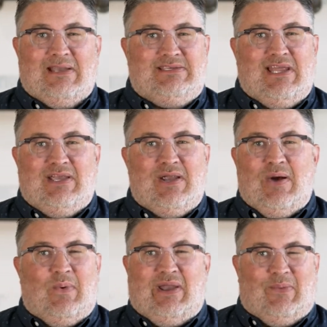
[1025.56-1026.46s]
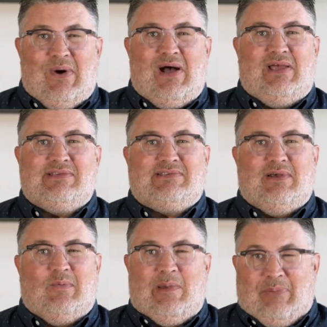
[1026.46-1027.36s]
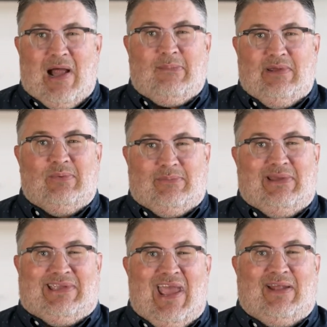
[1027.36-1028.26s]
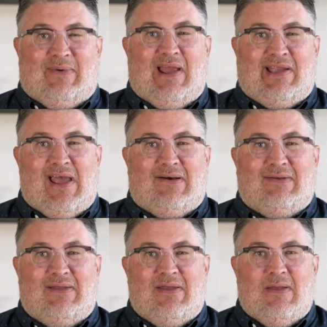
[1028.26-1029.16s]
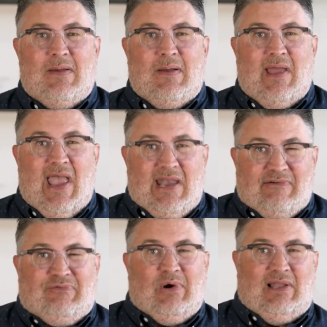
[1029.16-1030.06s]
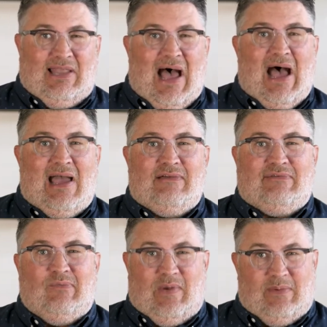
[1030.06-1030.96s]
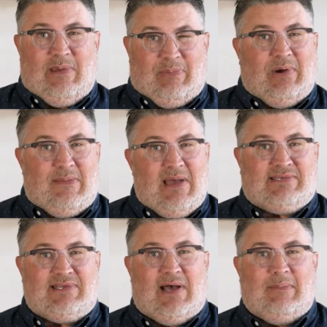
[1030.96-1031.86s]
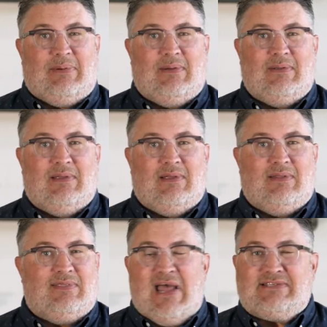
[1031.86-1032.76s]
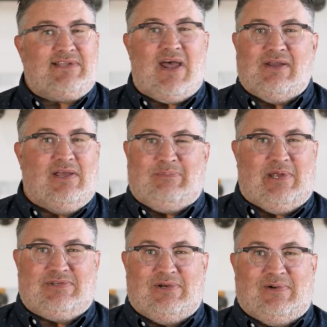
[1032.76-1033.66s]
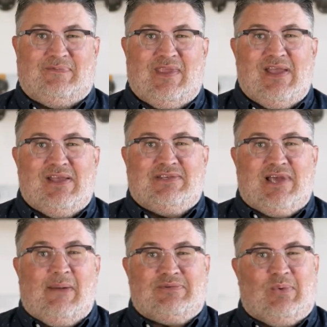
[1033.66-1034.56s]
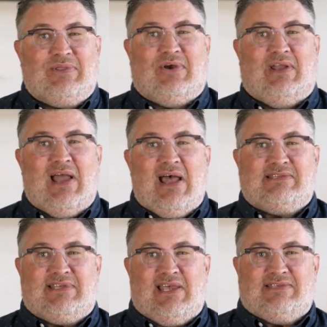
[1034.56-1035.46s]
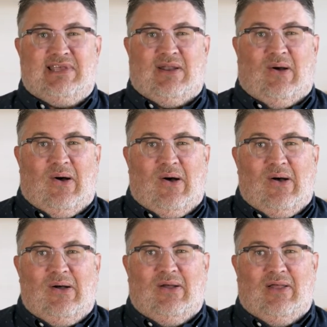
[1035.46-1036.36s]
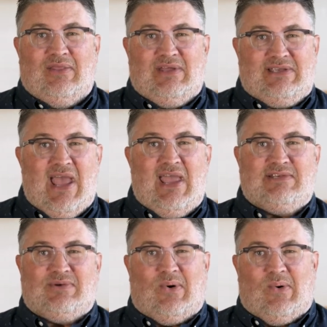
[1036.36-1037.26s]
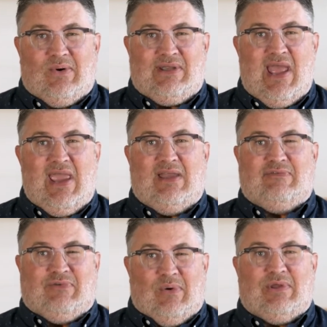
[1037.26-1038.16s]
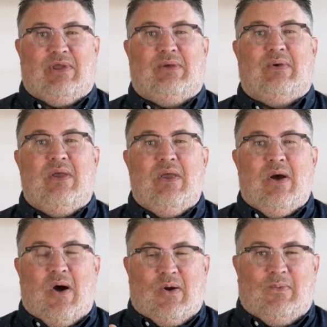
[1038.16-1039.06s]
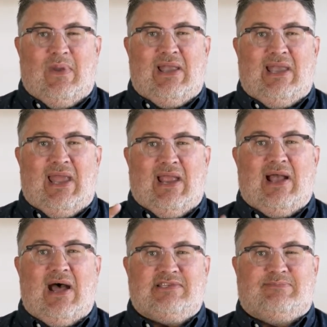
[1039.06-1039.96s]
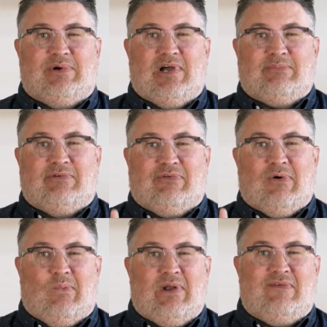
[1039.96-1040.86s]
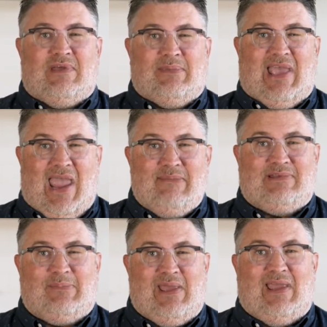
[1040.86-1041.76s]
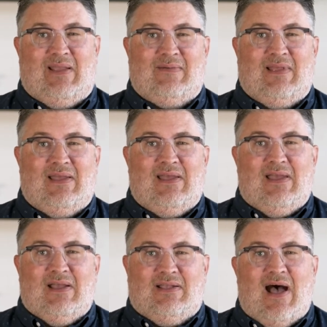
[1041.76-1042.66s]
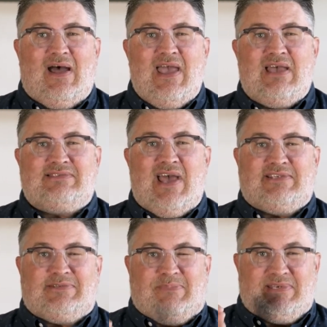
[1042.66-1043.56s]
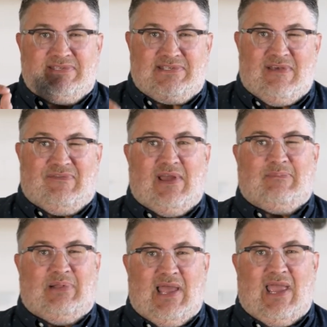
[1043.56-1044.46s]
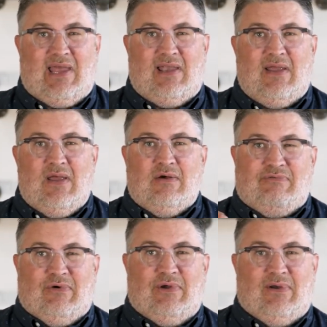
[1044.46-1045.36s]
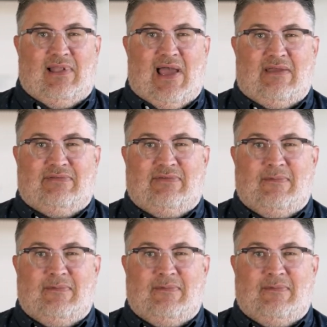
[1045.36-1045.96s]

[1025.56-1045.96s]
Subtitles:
didn't know what it was, we probably would be dead right now. And if we're alive, we would be pretty messed up. That's not a good picture. Psalms 139 says that all the days ordained for you are written in God's book before one of them came to be. God has that specific plan for your life.